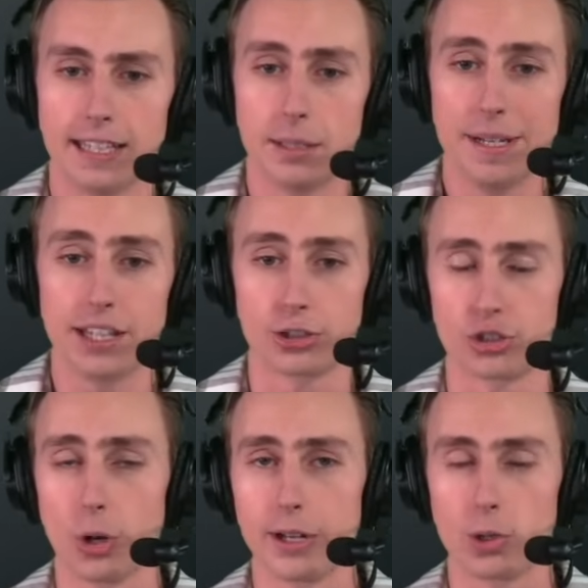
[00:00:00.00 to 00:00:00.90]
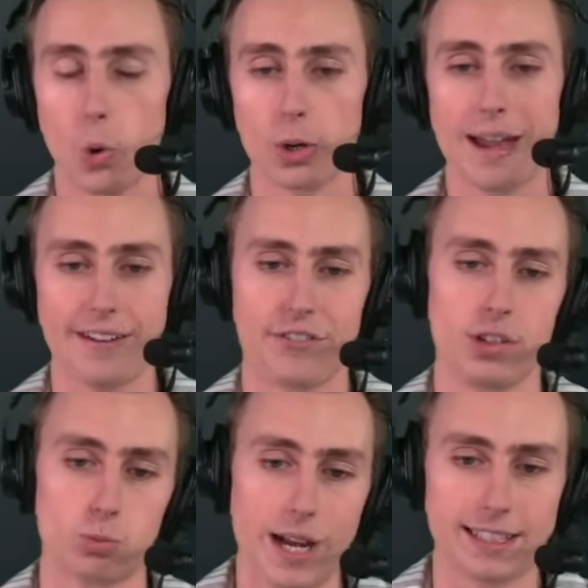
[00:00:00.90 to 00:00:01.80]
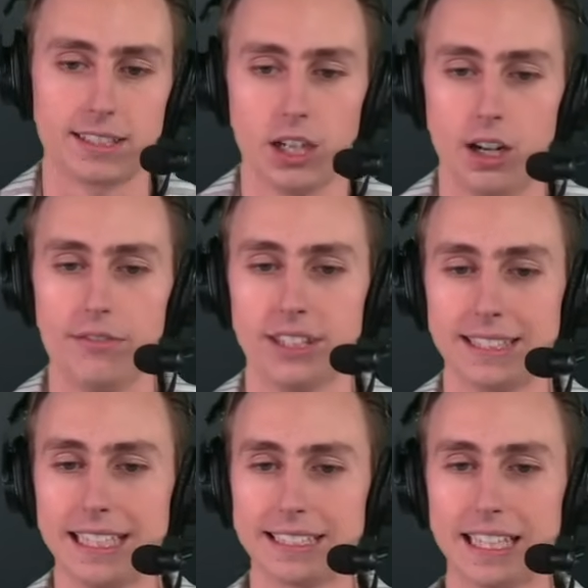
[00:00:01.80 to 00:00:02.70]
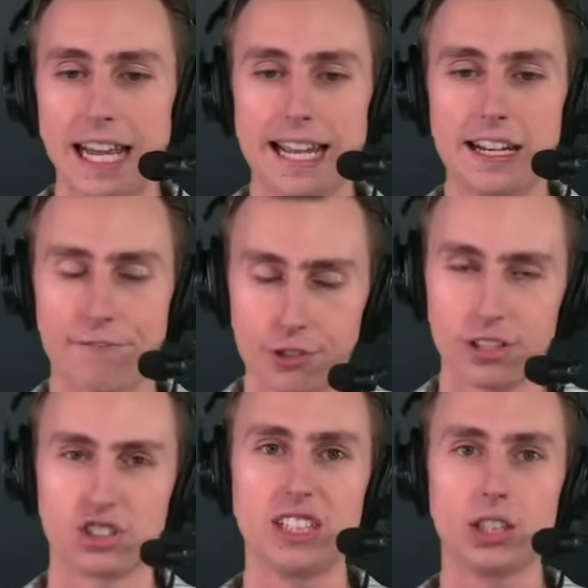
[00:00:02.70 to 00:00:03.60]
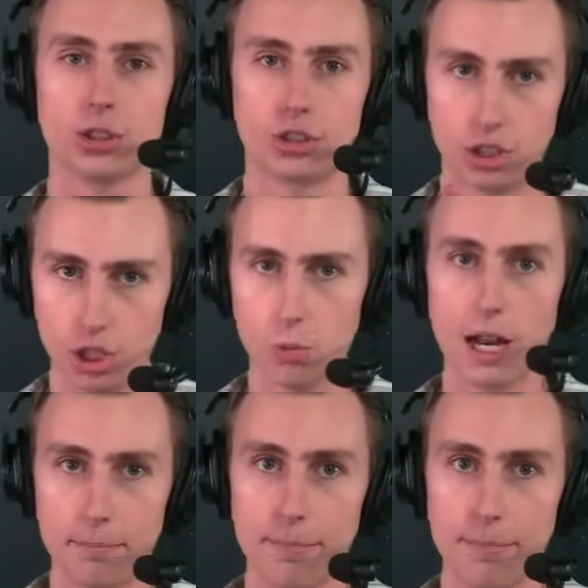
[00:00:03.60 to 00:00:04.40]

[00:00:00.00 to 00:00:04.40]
to be their starting quarterback for the rest of the season. And if you're the Steelers, you want